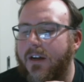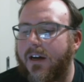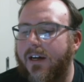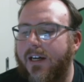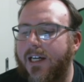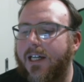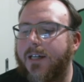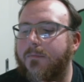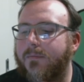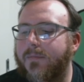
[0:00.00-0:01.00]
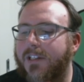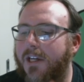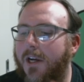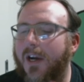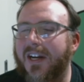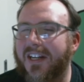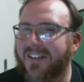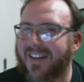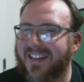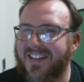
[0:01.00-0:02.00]
when you
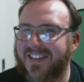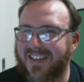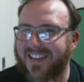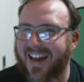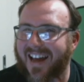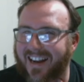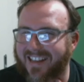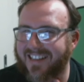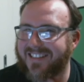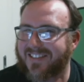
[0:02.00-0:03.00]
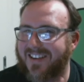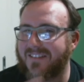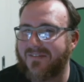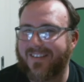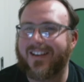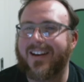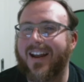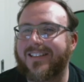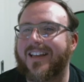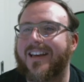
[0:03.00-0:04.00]
do that, because you're trying to fit in an
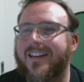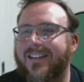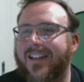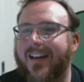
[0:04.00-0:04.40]
essay in